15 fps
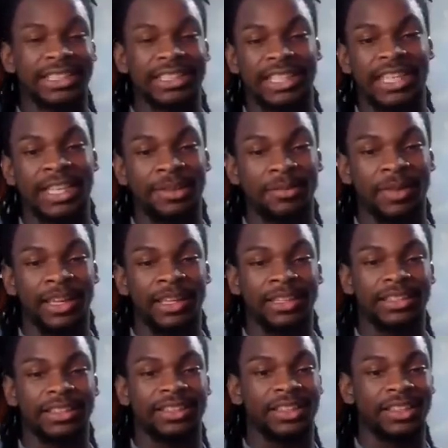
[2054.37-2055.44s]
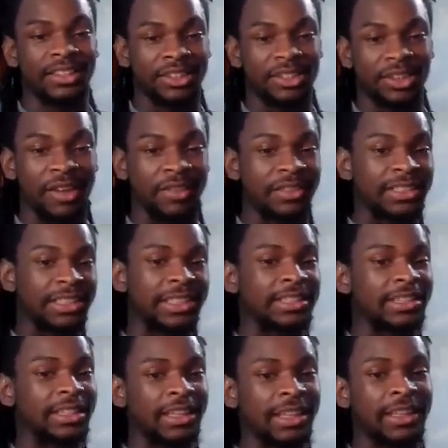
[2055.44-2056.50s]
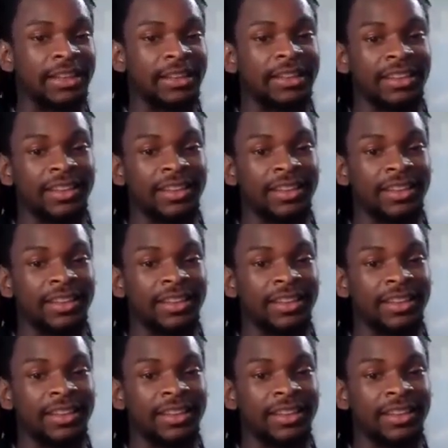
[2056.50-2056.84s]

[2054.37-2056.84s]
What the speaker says: teammates, and Travis Etienne,